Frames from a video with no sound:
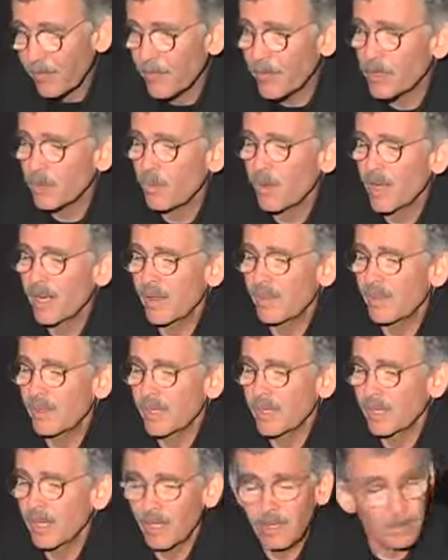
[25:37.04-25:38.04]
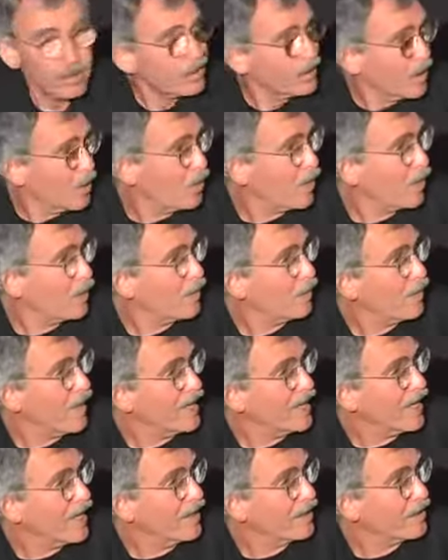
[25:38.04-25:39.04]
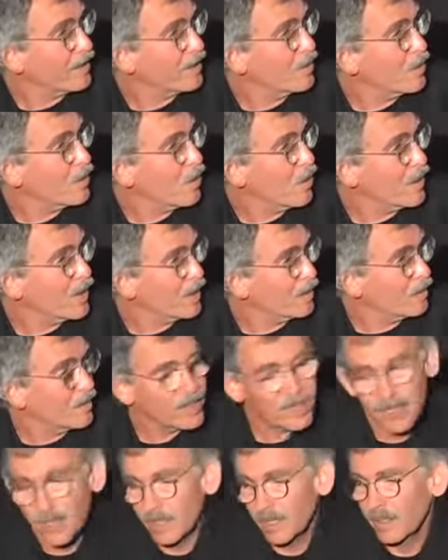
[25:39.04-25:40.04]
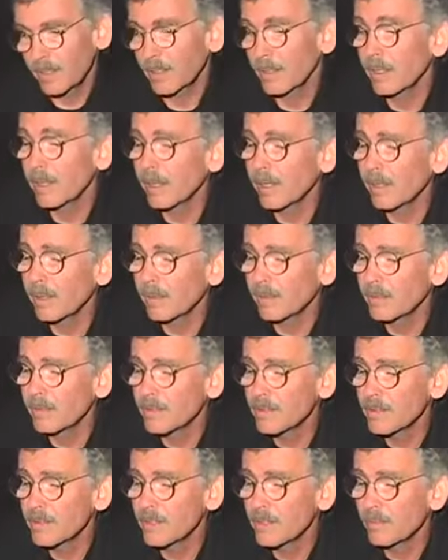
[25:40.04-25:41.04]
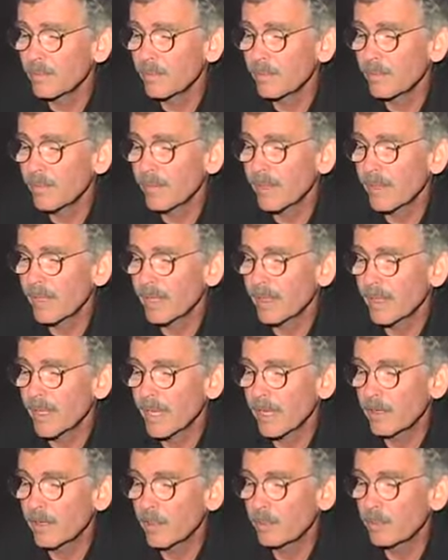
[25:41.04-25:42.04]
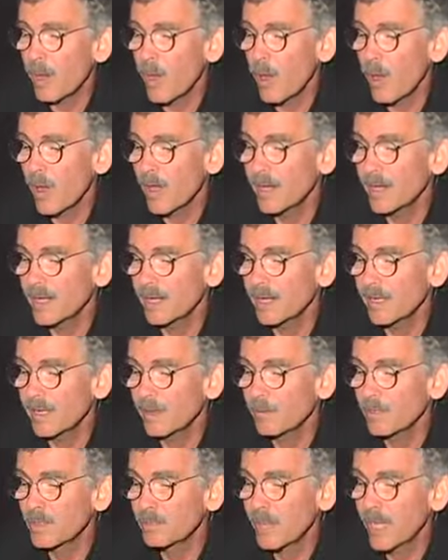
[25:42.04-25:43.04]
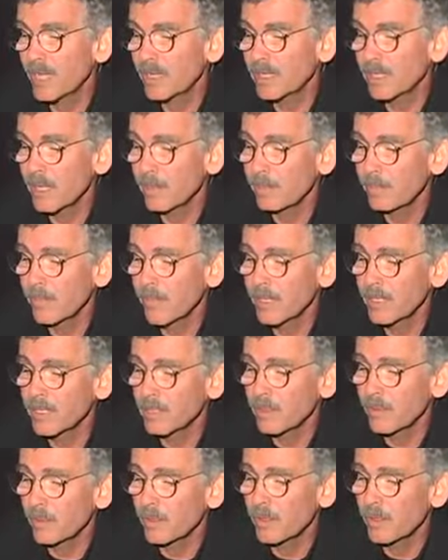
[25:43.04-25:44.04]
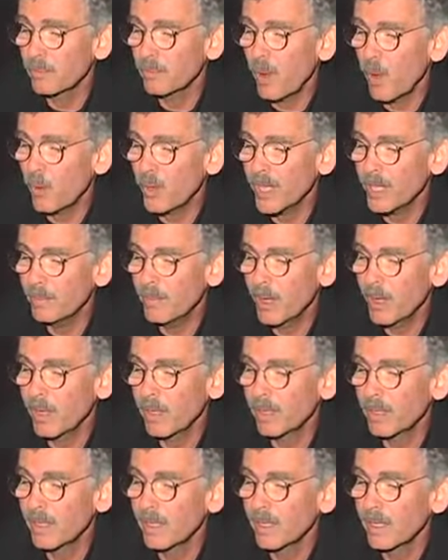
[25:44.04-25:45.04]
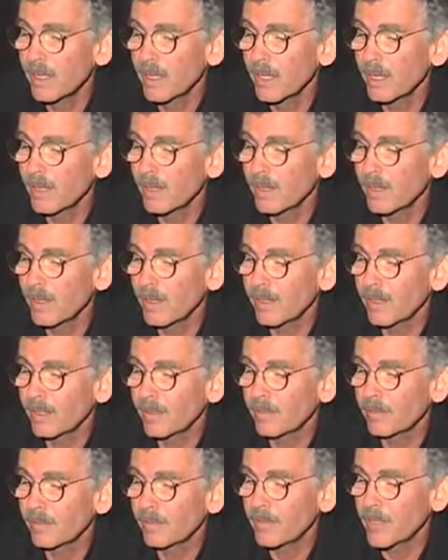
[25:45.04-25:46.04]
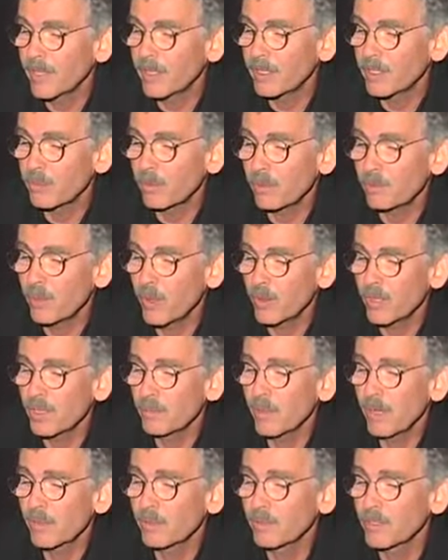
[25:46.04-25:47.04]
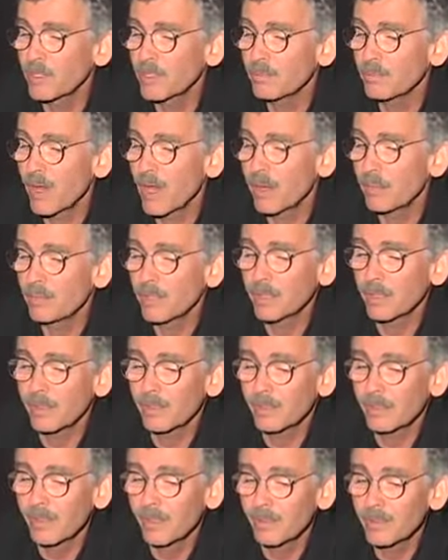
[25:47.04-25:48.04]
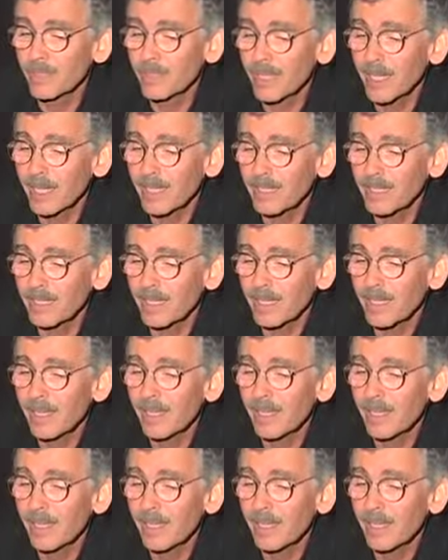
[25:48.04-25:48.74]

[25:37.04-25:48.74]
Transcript: The one on the lower right-hand corner was Air Nippon, and it was painted up with Pokemon figures when Pokemon was popular in those days.